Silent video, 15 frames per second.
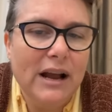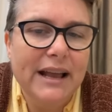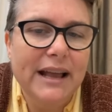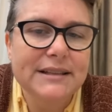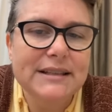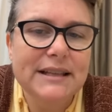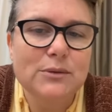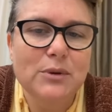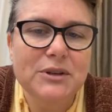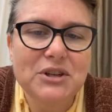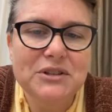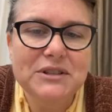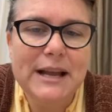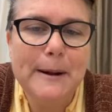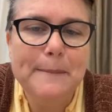I guess that's what
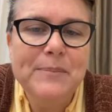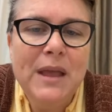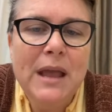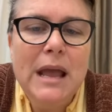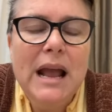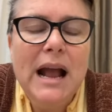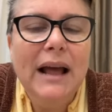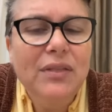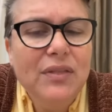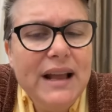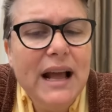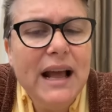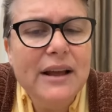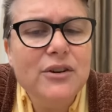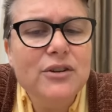you're saying. I
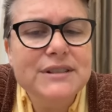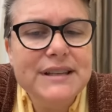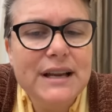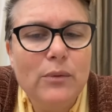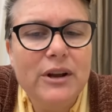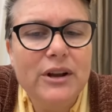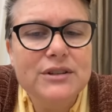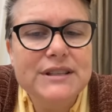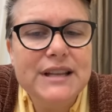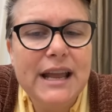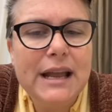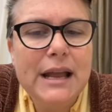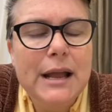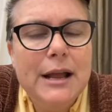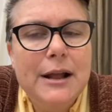think I understand what you're
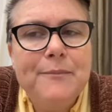saying.